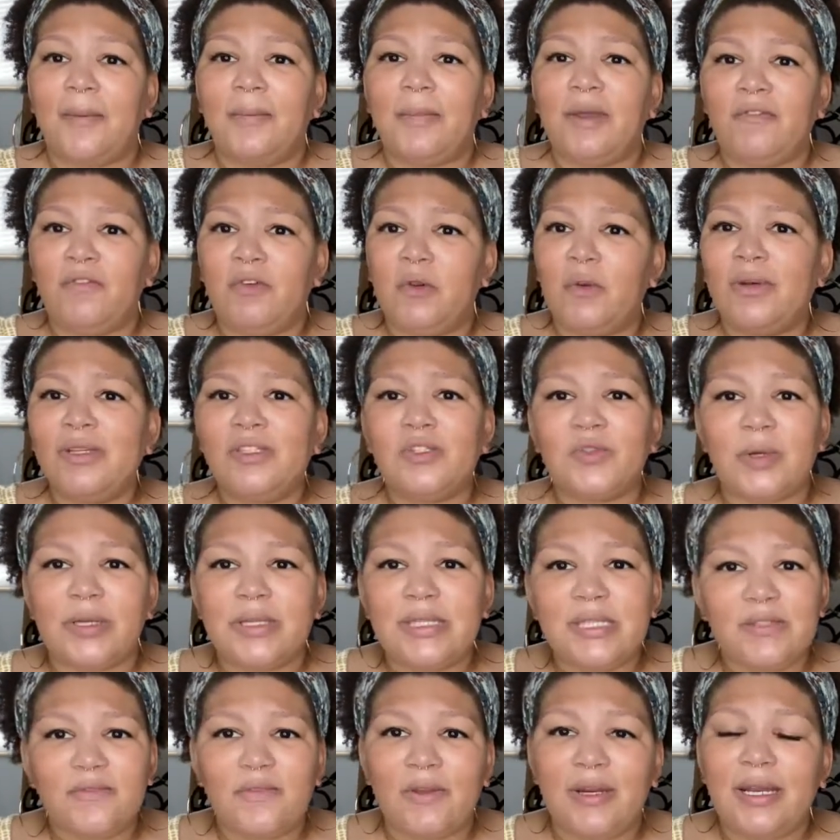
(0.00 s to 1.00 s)
if you enjoyed
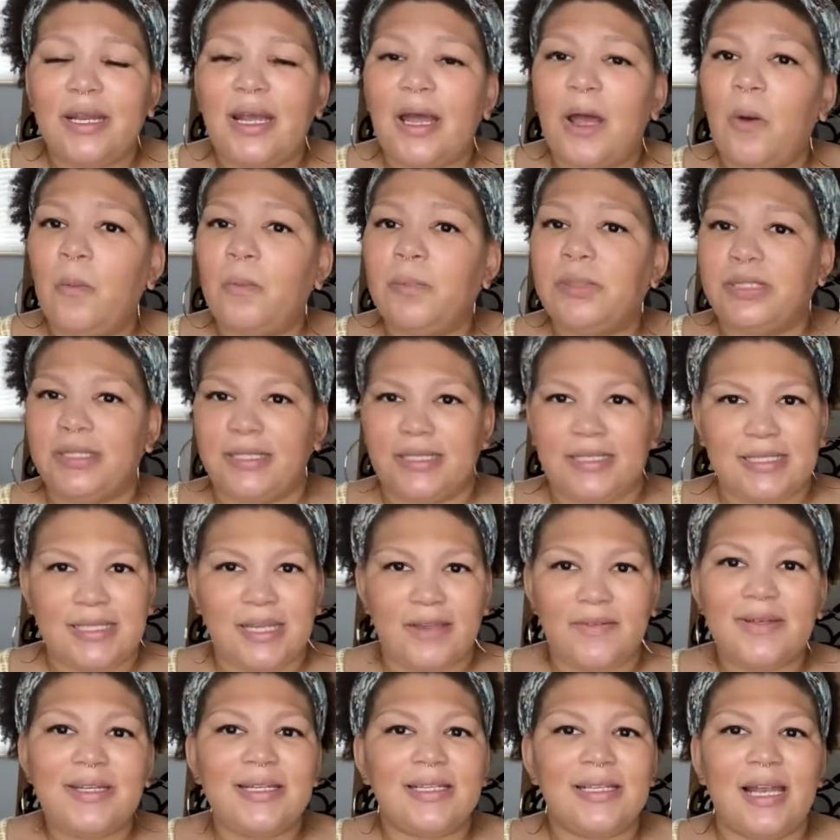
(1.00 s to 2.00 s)
this video, please
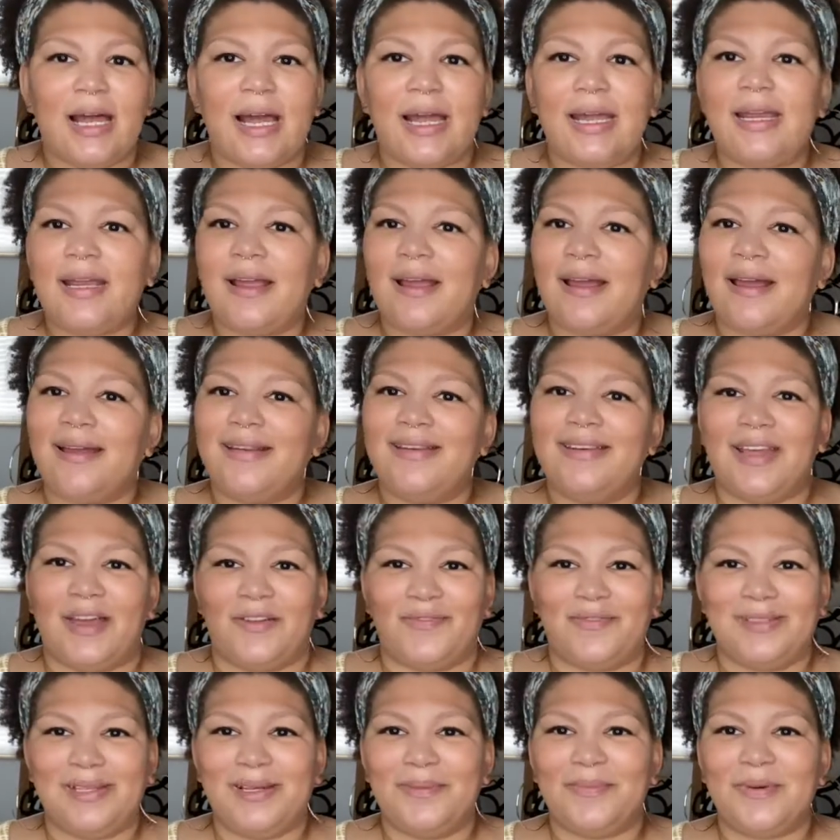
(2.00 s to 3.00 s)
give it a like.
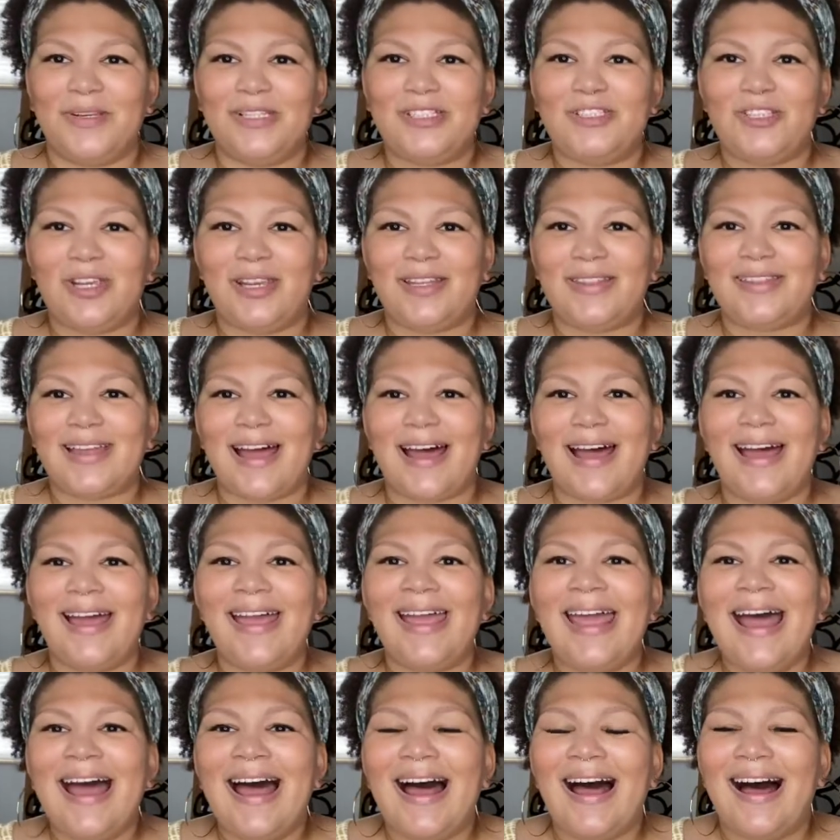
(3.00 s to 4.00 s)
Definitely appreciate
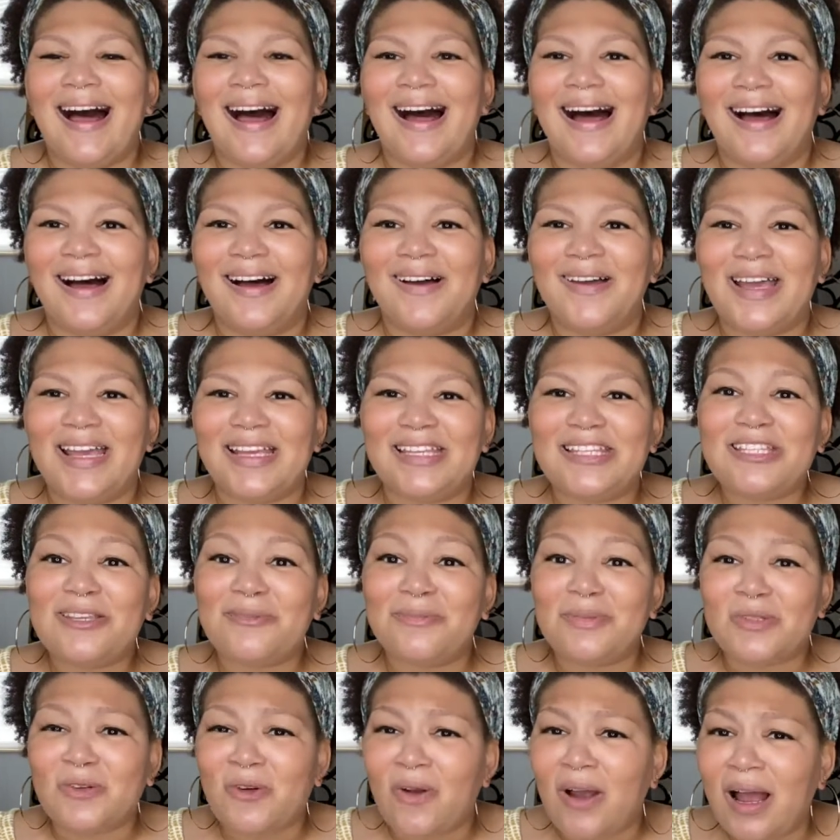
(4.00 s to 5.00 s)
that. And
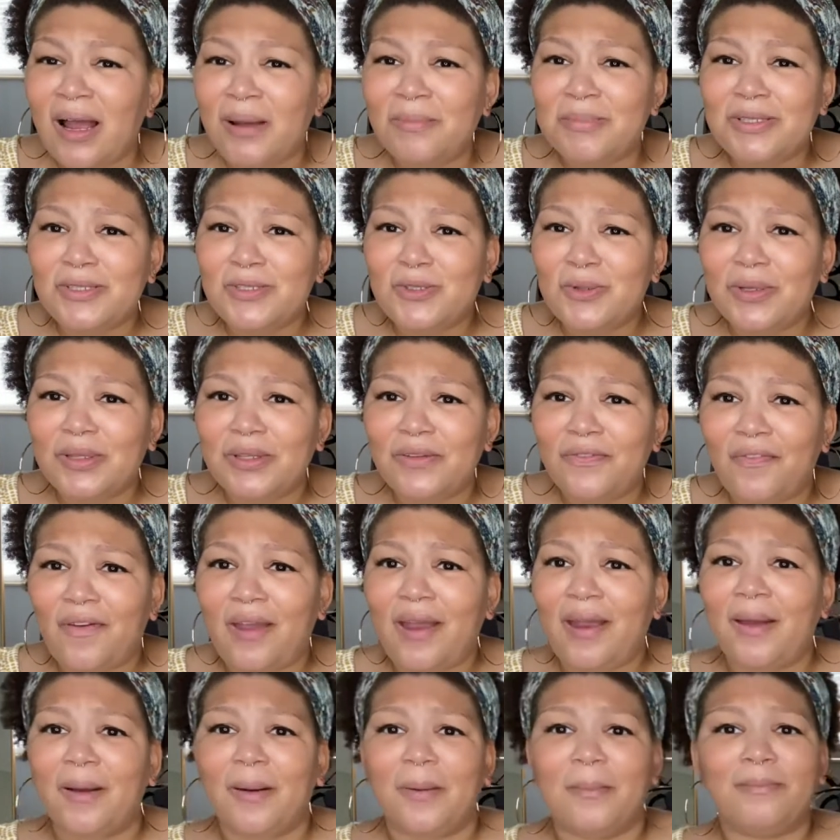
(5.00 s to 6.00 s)
subscribe to join the
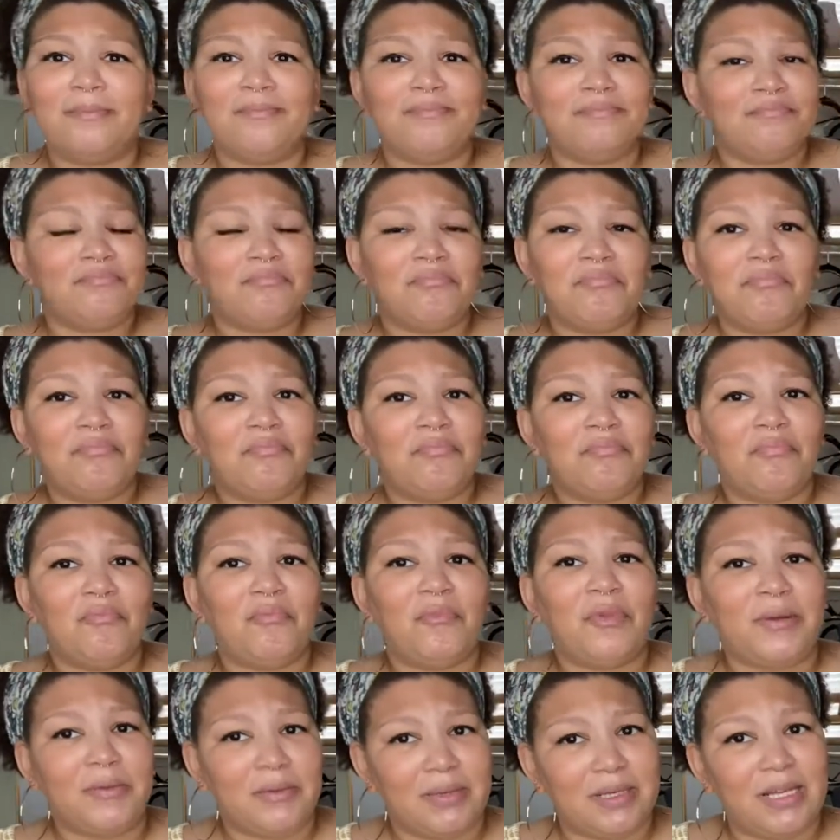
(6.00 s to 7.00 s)
fam.
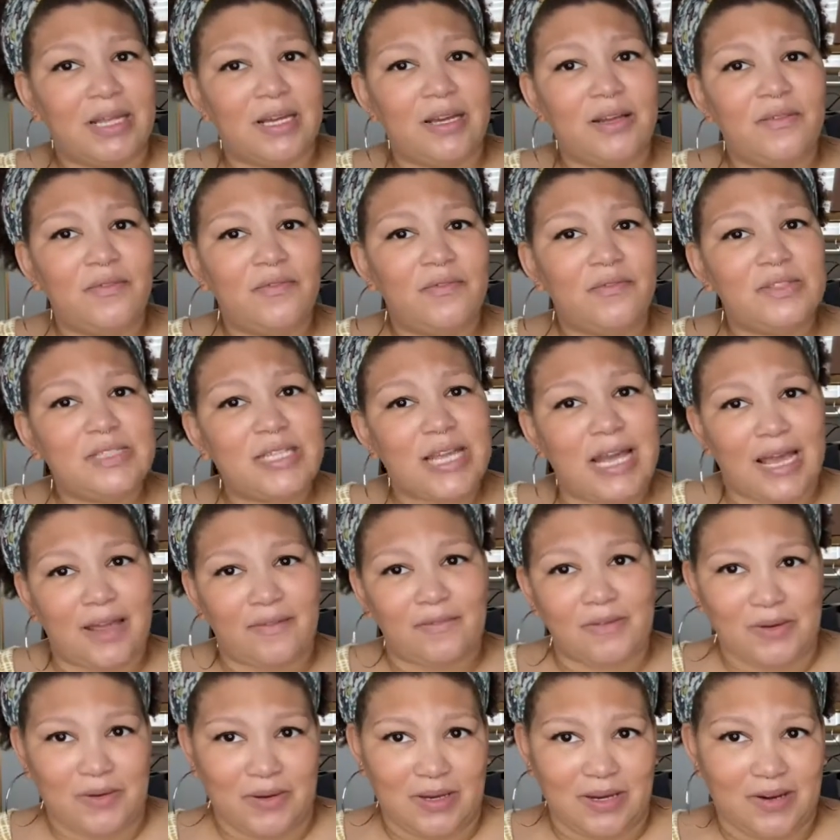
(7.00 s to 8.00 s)
We would love to
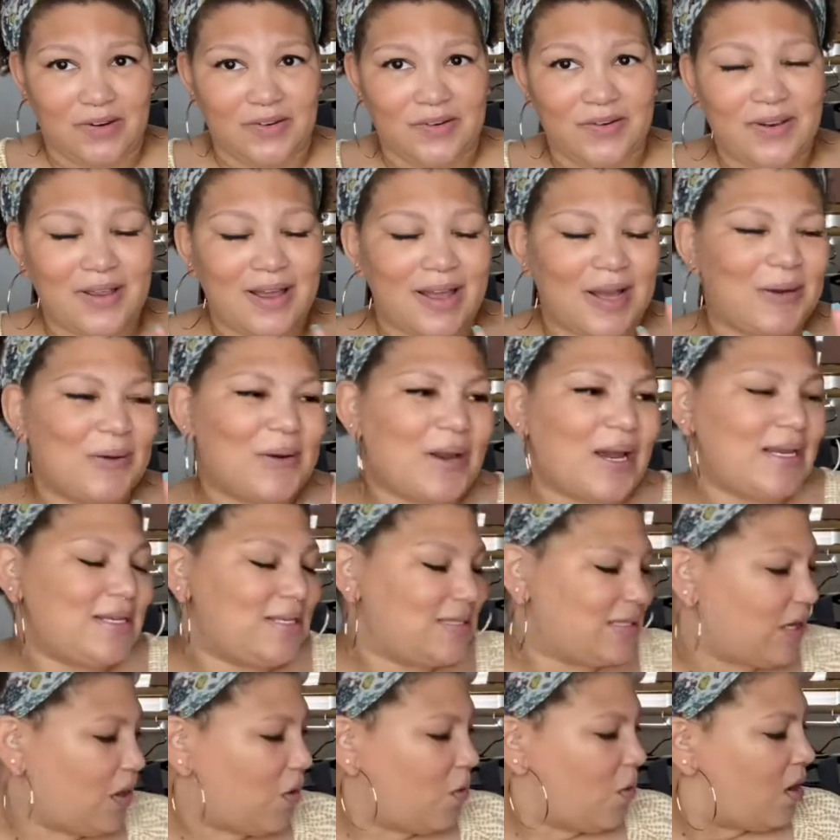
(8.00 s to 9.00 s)
have you here. Okay,
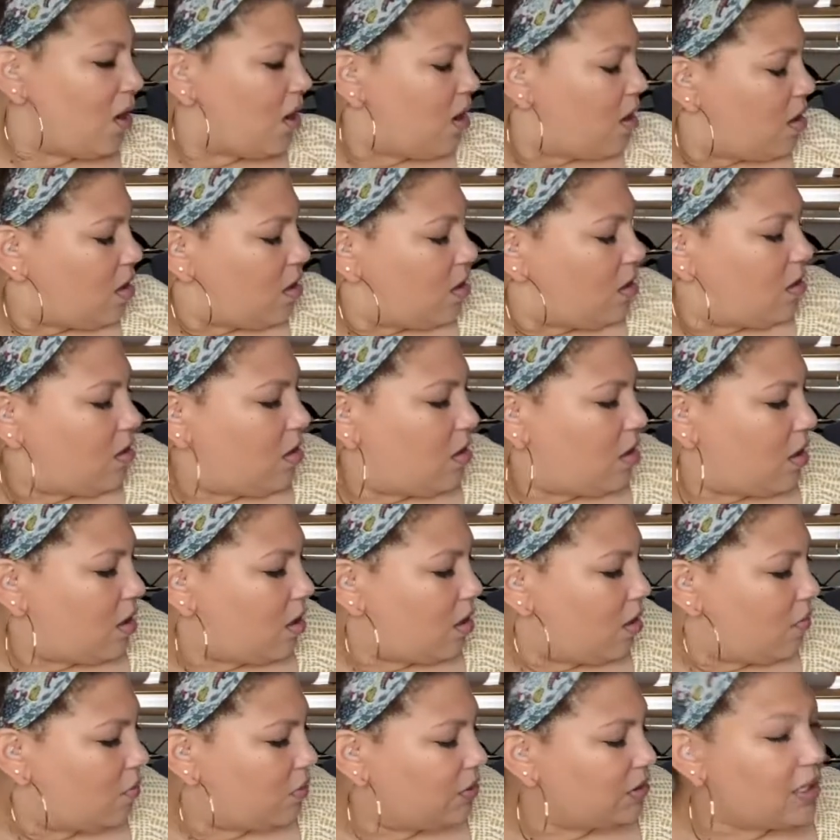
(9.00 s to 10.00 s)
so
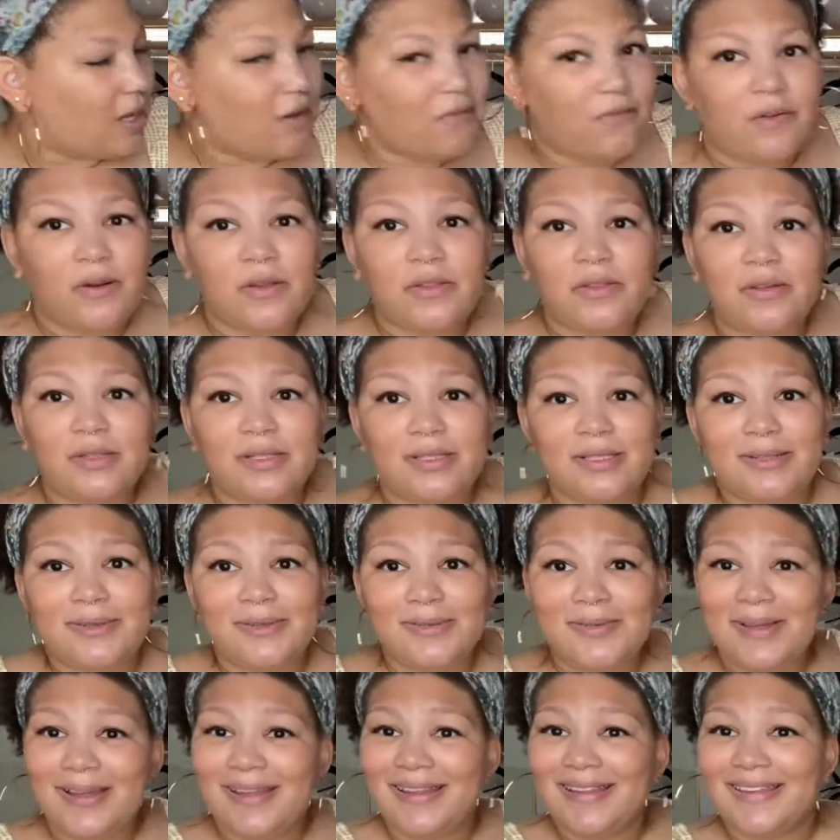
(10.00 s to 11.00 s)
without further
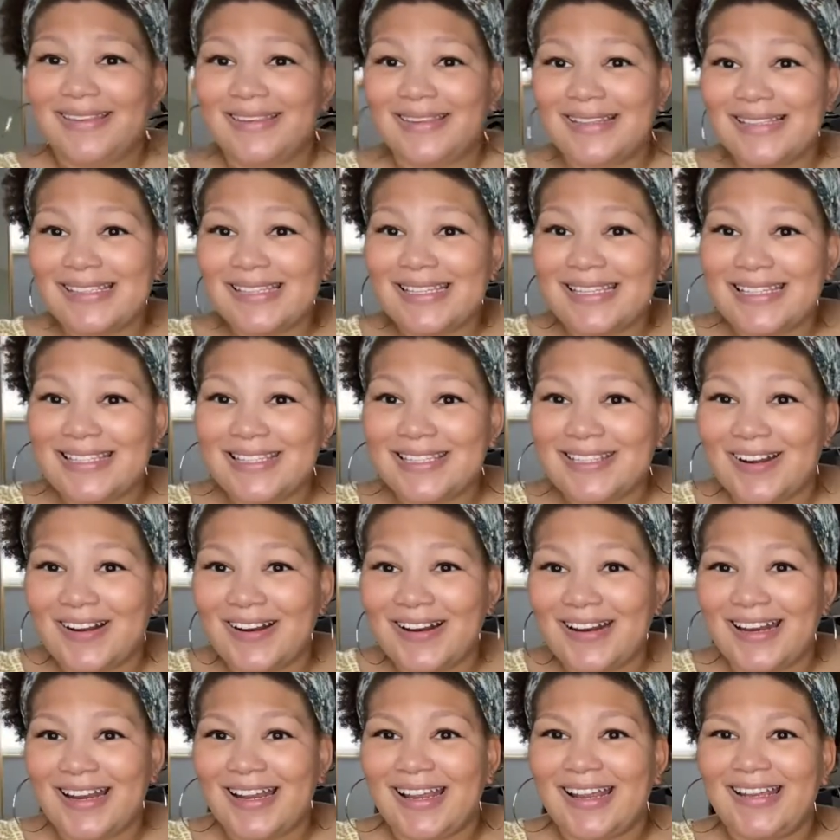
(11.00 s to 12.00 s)
ado, let's get
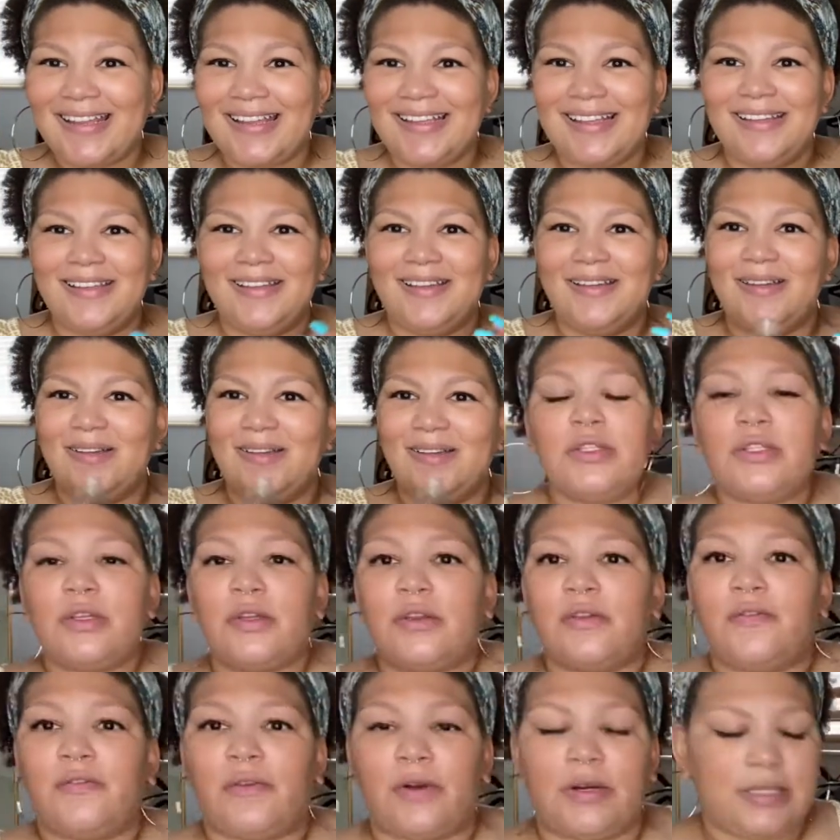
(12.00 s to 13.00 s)
started. So
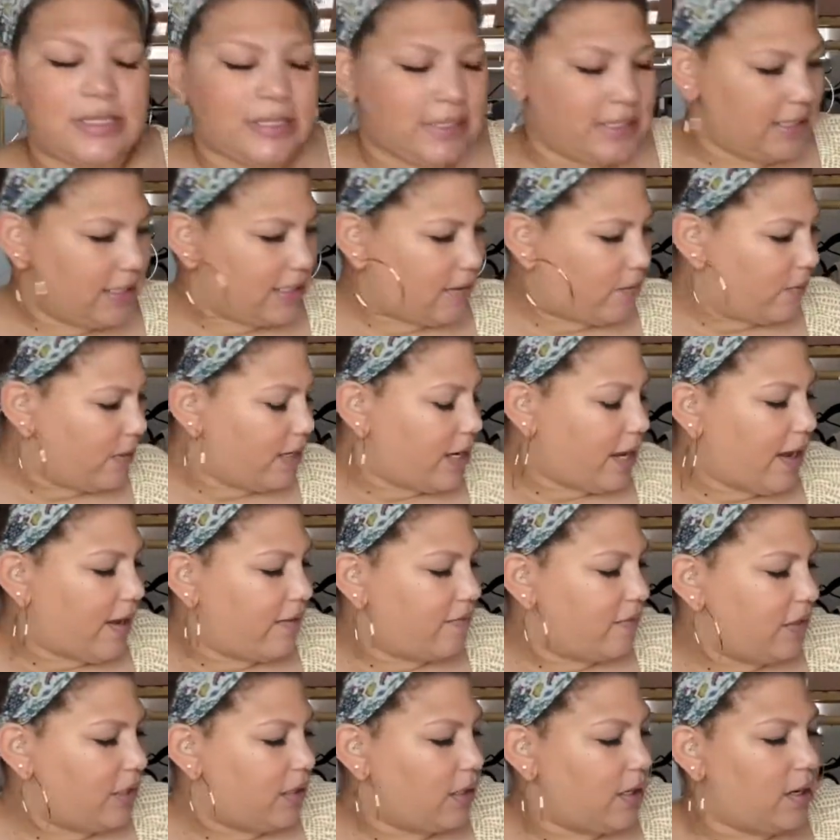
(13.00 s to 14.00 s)
the first tee that we
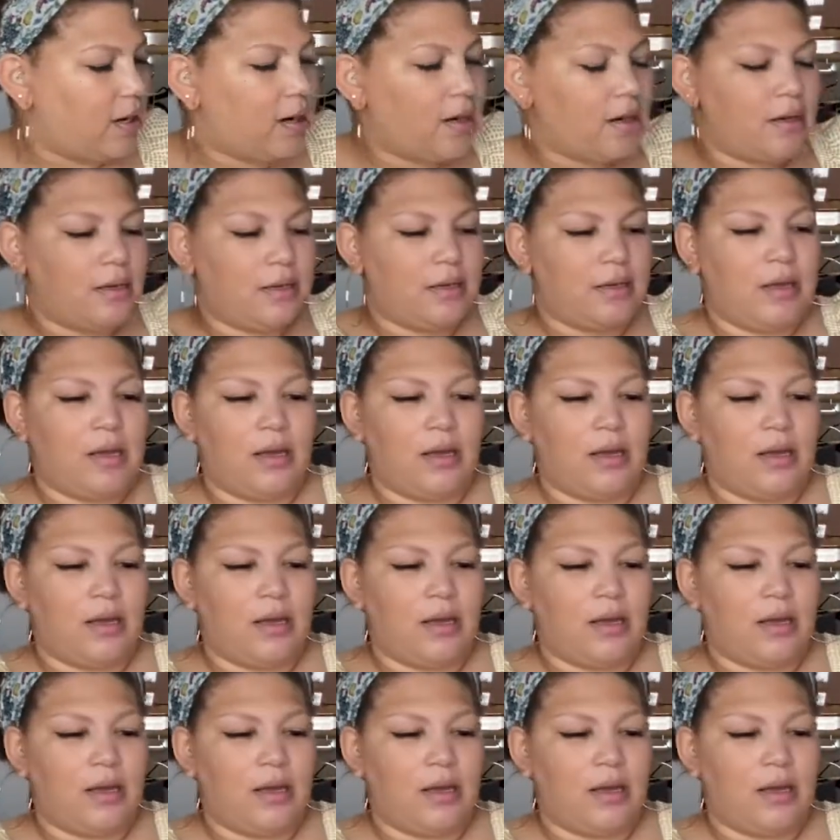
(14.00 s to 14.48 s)
have here